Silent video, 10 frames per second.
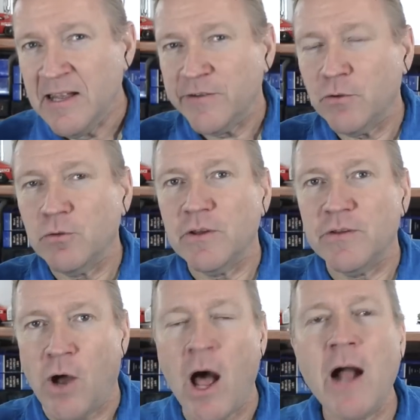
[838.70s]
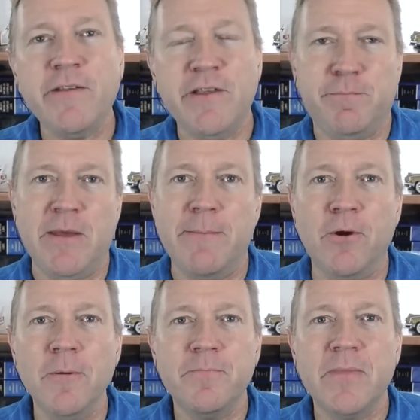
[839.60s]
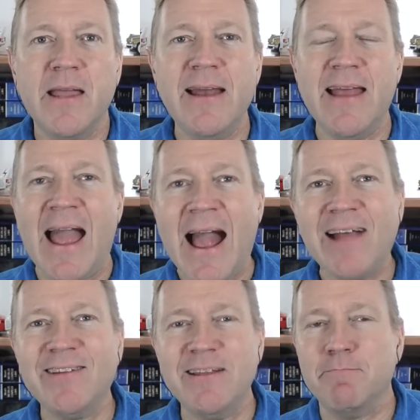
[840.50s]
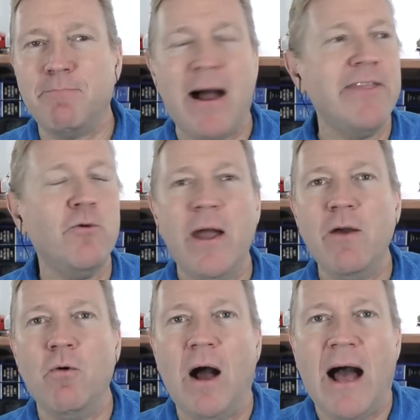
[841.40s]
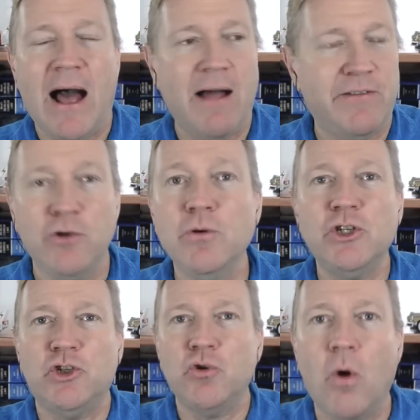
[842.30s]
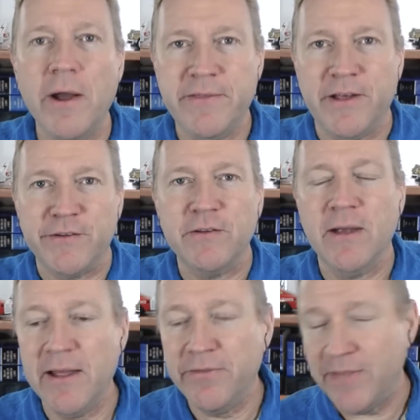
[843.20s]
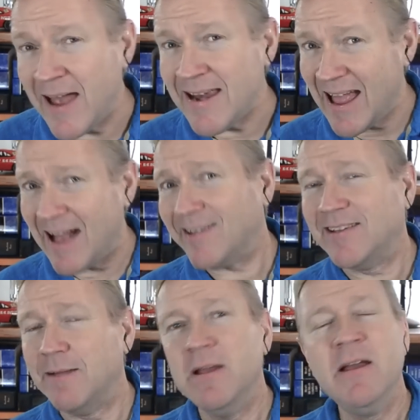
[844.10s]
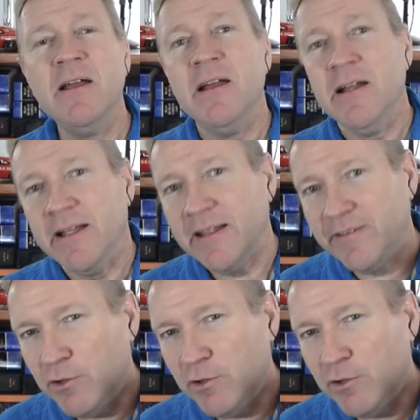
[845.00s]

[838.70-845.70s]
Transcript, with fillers: So talk to these people and ask them, by the way, do you enjoy this? And then ask them, do